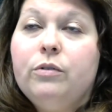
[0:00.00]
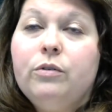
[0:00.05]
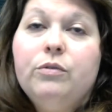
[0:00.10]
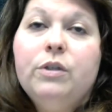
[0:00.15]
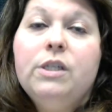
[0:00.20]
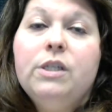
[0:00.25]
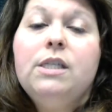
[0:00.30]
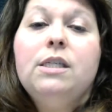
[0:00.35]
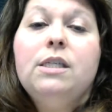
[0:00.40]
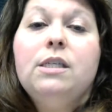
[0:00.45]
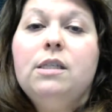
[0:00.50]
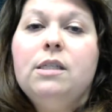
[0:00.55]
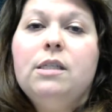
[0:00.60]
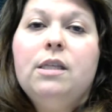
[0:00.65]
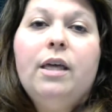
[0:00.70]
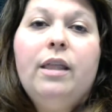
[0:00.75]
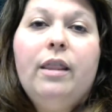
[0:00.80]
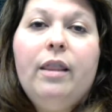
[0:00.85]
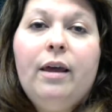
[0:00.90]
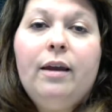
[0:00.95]
reasons
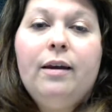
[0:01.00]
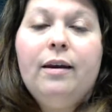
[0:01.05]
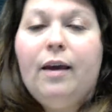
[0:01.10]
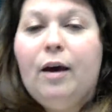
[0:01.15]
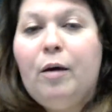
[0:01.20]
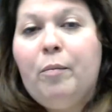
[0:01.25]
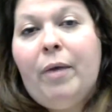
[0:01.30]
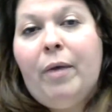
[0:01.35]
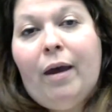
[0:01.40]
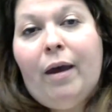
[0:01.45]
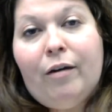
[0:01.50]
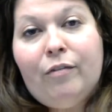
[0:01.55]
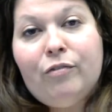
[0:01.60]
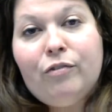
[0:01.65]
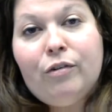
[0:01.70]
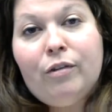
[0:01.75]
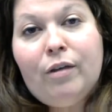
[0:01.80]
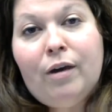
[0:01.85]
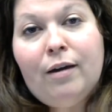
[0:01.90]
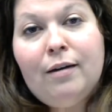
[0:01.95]
that then come
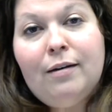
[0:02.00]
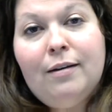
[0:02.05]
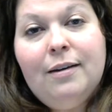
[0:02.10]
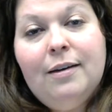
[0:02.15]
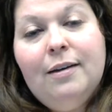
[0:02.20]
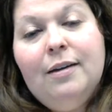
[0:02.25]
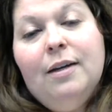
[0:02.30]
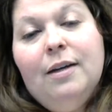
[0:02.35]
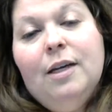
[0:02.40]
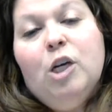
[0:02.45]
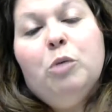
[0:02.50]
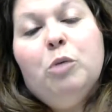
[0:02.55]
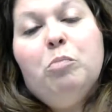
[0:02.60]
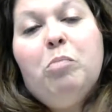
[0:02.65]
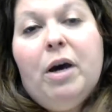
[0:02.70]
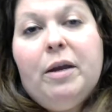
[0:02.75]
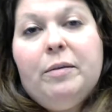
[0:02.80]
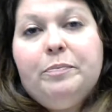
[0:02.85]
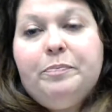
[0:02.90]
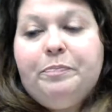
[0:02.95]
after that.
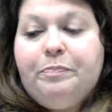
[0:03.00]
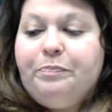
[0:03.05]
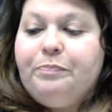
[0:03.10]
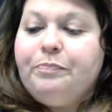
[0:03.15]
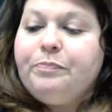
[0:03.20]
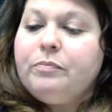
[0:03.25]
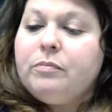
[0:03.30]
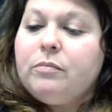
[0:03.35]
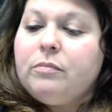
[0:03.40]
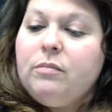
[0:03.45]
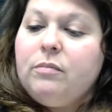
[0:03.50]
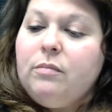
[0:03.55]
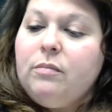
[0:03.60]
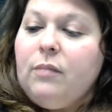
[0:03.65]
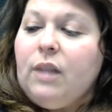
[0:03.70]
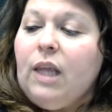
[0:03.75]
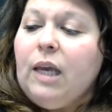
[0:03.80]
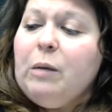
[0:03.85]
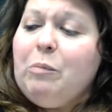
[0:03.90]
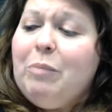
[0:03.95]
But
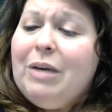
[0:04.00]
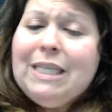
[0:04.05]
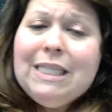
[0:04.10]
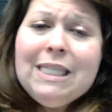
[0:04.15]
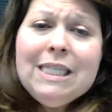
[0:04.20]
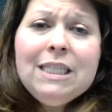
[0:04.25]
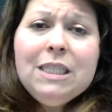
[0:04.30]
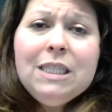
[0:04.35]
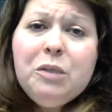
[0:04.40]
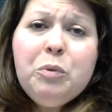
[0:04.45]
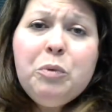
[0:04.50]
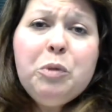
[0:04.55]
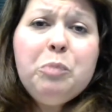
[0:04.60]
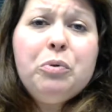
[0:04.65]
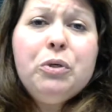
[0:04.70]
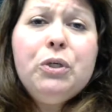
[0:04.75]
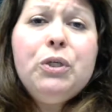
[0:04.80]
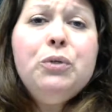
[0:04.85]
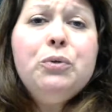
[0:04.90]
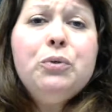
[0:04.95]
basically we
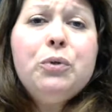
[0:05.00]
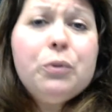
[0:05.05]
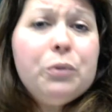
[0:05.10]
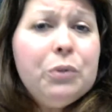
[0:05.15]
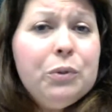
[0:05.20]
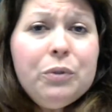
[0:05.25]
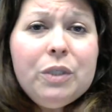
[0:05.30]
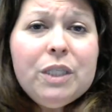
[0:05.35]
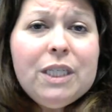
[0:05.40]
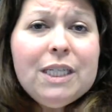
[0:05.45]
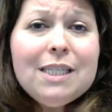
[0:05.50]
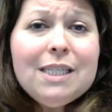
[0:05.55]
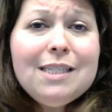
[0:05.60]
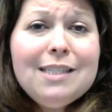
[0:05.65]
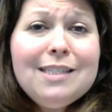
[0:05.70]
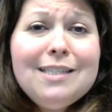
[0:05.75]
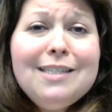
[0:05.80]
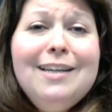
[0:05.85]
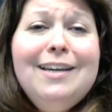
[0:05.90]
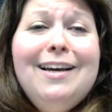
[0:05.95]
put you through
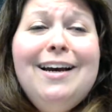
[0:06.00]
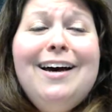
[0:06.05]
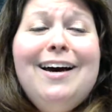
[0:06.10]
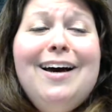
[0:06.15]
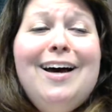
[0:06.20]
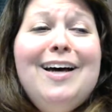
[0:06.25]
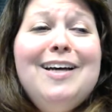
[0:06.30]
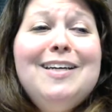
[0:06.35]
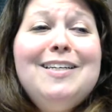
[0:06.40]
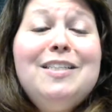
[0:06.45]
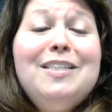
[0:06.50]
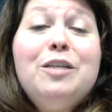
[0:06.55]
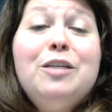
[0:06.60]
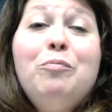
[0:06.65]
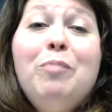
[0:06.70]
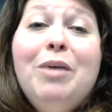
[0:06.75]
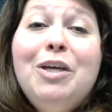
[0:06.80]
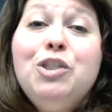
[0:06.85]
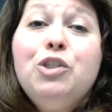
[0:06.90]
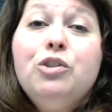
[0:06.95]
this to
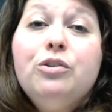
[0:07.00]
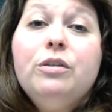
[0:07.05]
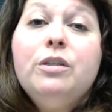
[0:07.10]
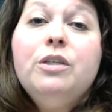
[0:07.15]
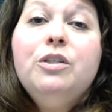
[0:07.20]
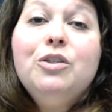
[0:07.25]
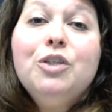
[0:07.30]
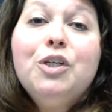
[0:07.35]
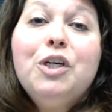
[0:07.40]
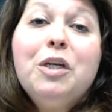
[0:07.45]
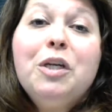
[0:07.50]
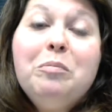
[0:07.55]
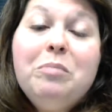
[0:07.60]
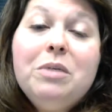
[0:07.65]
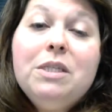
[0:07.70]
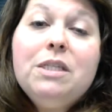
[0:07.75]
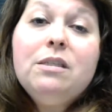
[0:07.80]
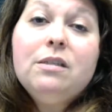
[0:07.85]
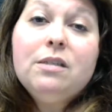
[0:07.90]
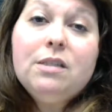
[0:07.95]
make sure that you're going to
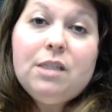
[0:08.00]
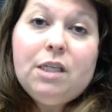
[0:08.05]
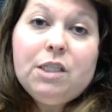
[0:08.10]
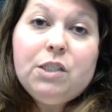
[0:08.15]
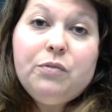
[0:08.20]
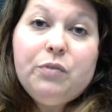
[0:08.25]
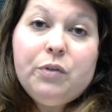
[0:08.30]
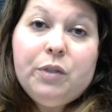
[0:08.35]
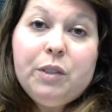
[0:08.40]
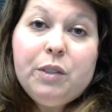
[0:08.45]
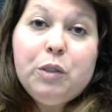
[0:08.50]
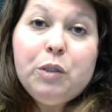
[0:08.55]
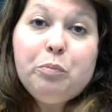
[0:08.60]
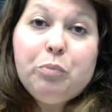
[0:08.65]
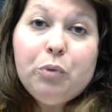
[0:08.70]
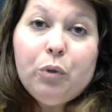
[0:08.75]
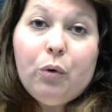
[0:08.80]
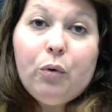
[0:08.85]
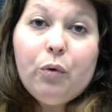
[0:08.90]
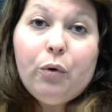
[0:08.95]
be successful in the
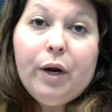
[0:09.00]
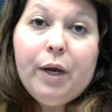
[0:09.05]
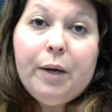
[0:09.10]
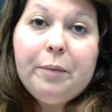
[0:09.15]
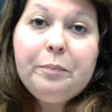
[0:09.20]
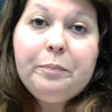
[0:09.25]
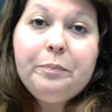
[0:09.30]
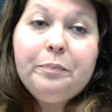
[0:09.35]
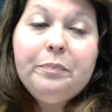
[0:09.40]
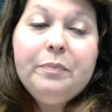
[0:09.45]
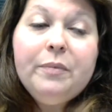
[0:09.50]
program.